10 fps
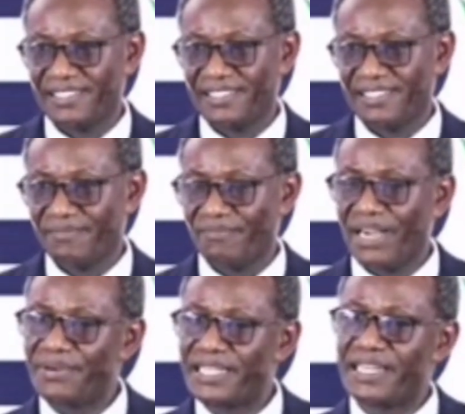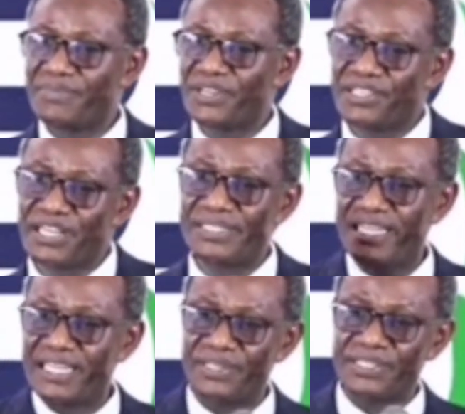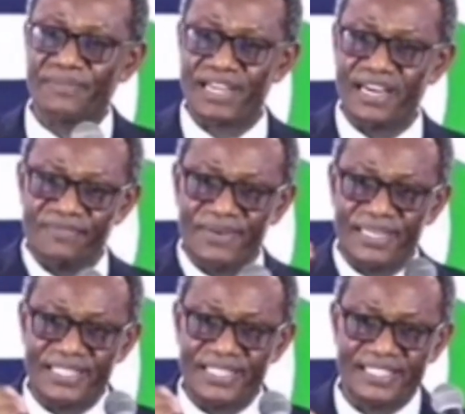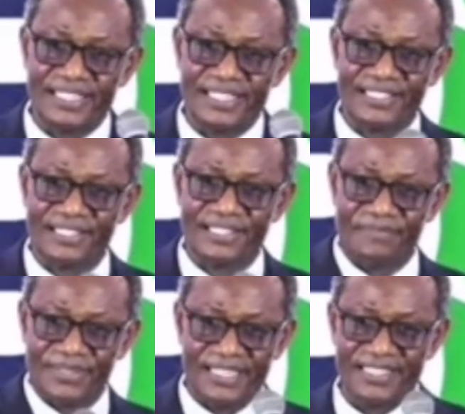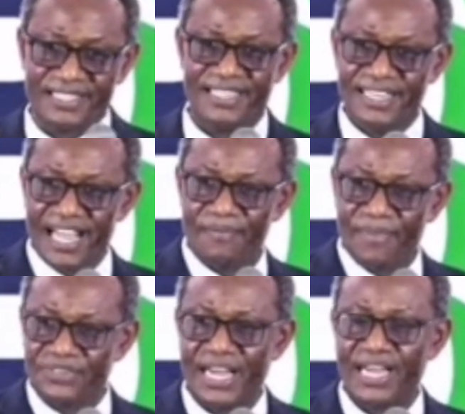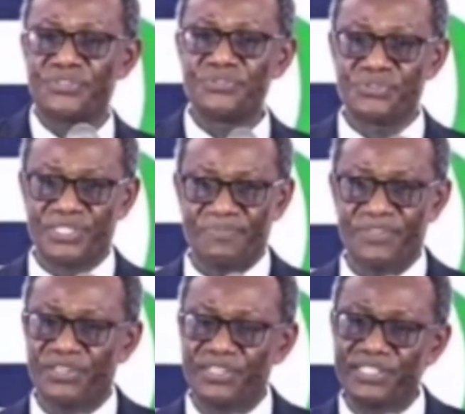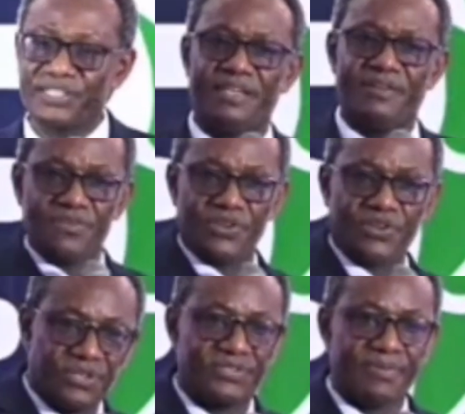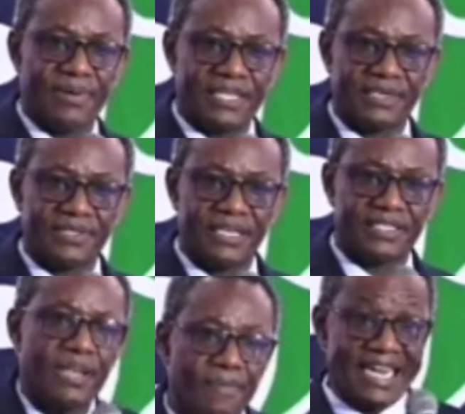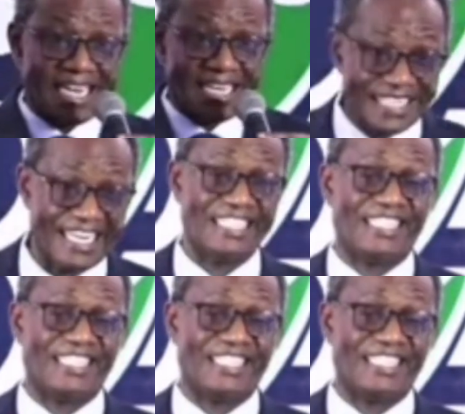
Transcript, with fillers: But recently, because I'm dealing with some government and some things, I'm, I'm trying to use it because, because of some acceptance. But in the church,